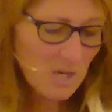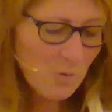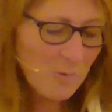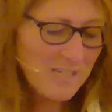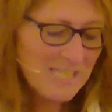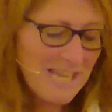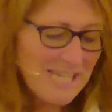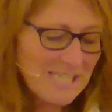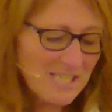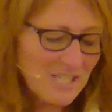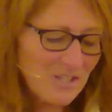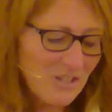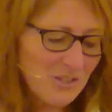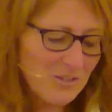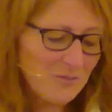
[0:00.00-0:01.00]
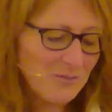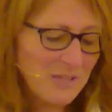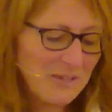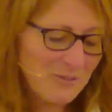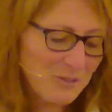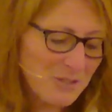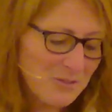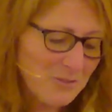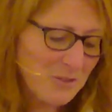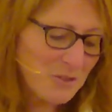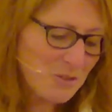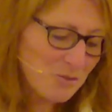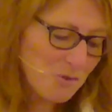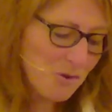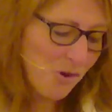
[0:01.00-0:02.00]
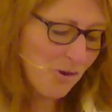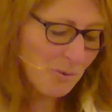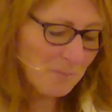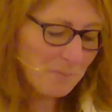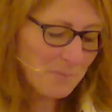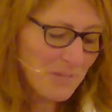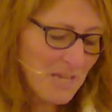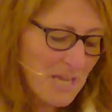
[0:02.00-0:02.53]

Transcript: We tasted all the flavors of the strudel,